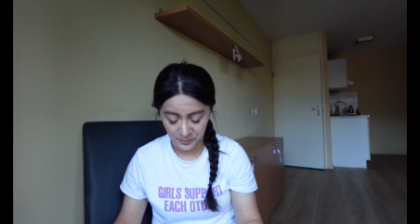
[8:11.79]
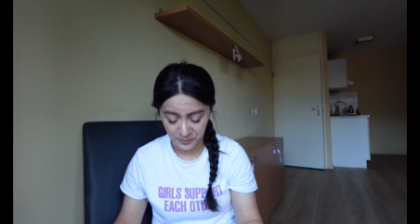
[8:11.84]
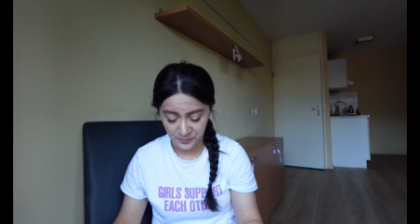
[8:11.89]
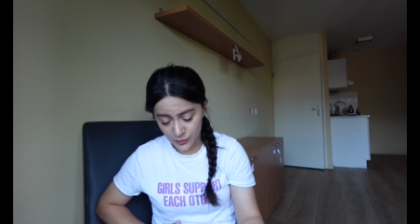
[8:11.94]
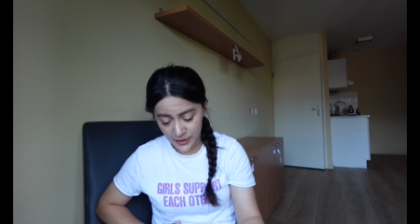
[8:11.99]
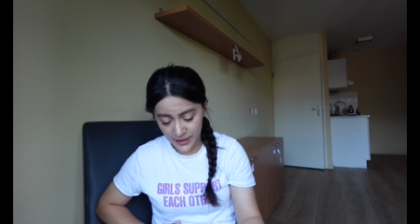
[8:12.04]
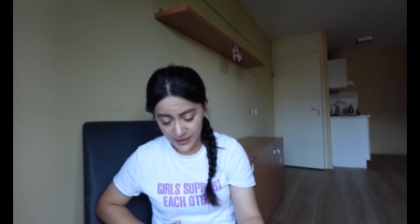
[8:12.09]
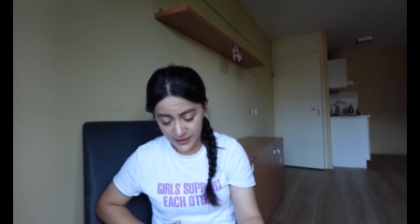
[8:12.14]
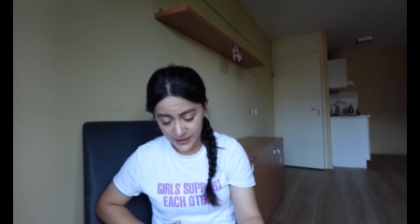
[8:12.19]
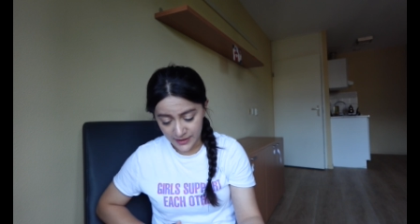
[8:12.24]

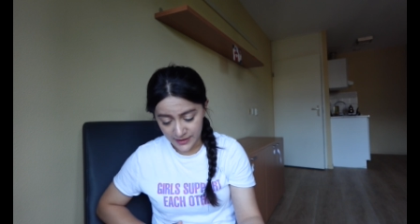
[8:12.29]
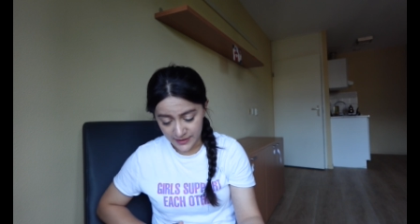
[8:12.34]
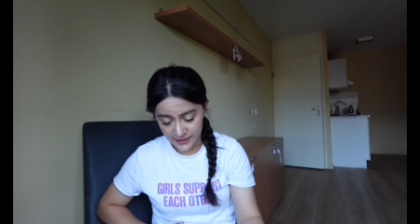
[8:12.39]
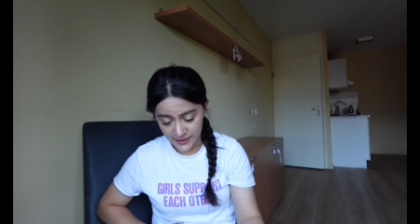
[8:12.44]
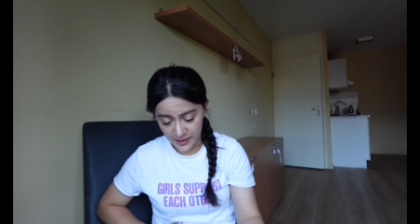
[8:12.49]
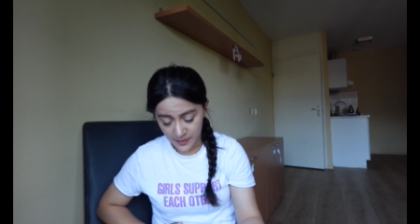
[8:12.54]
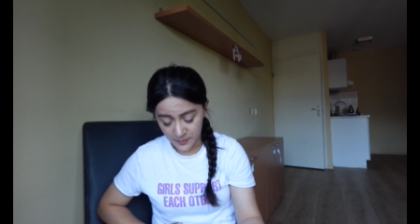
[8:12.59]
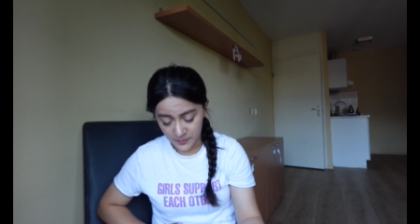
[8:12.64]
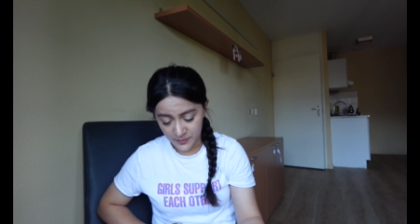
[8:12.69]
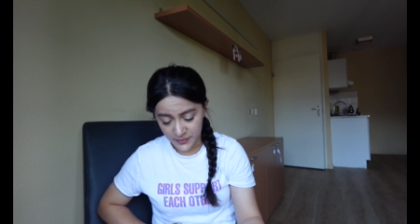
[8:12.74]
Training
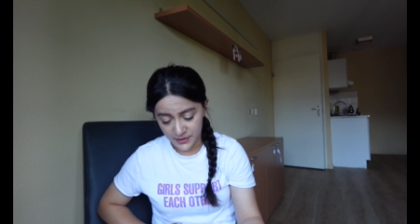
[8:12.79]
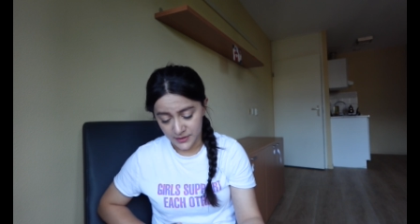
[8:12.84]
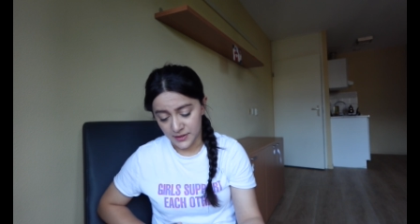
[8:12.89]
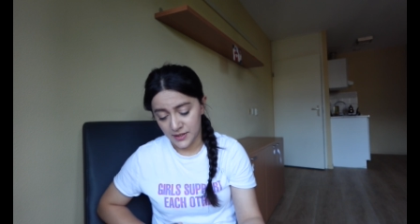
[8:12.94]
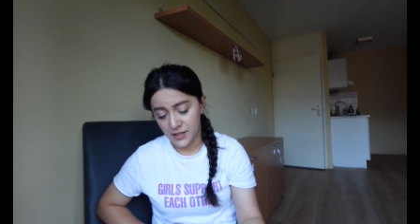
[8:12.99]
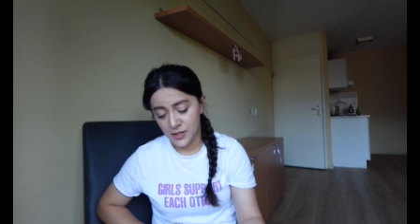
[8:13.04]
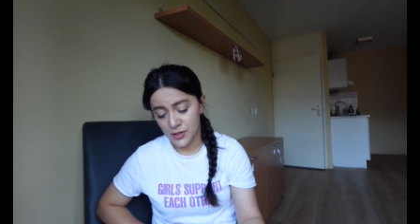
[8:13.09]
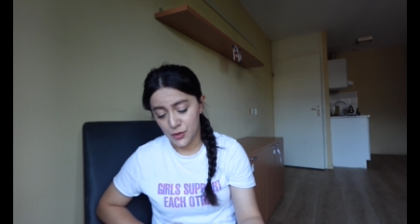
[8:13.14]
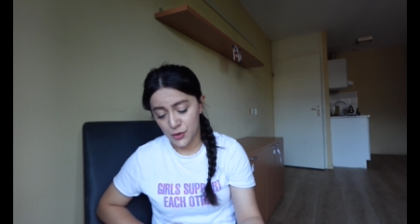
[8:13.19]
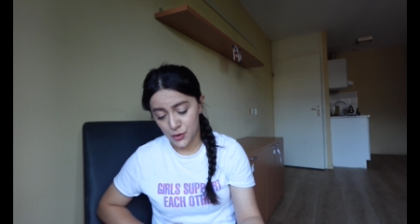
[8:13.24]
number
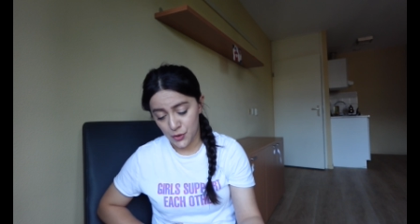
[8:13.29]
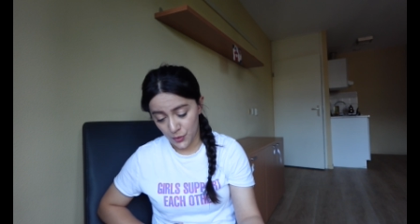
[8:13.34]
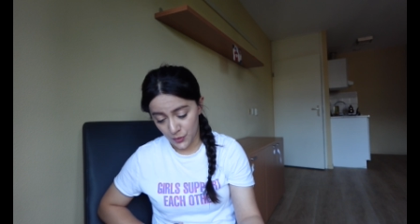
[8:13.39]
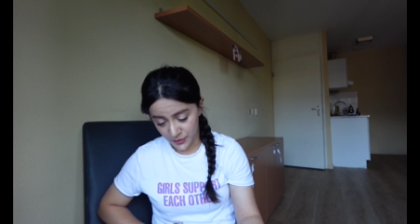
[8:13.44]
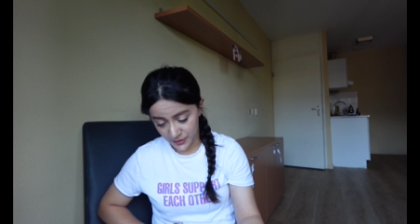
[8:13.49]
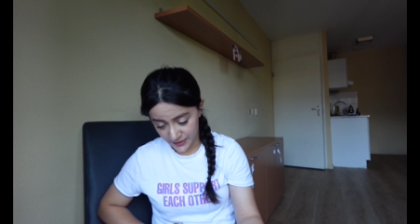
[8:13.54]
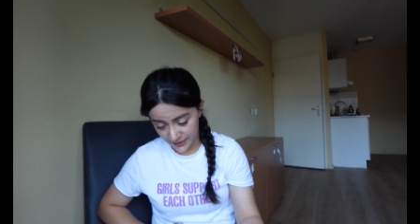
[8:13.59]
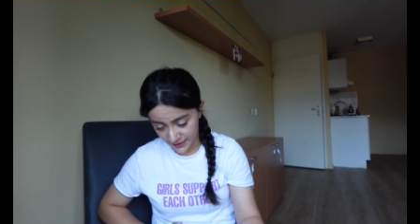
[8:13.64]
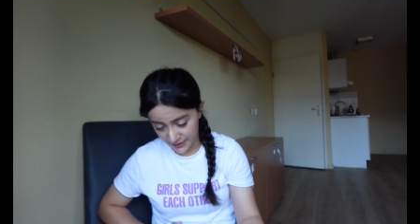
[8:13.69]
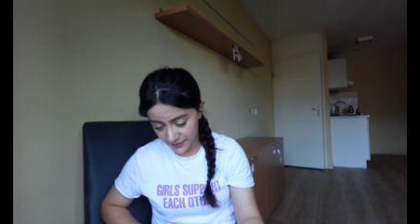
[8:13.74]

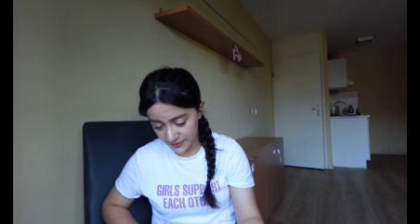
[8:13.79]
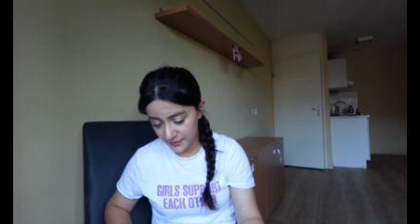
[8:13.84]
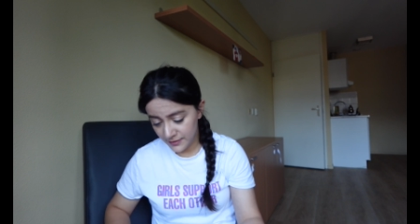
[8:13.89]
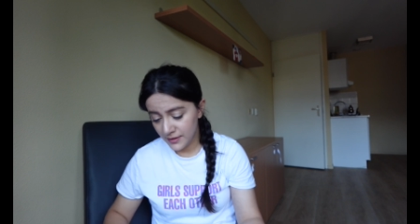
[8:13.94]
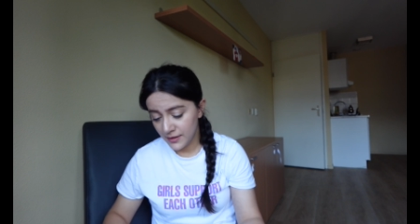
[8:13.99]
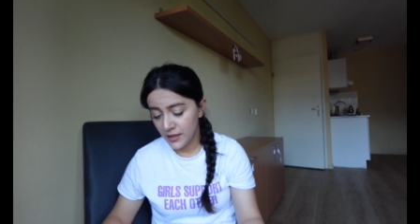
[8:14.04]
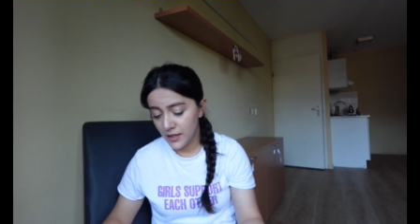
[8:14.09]
13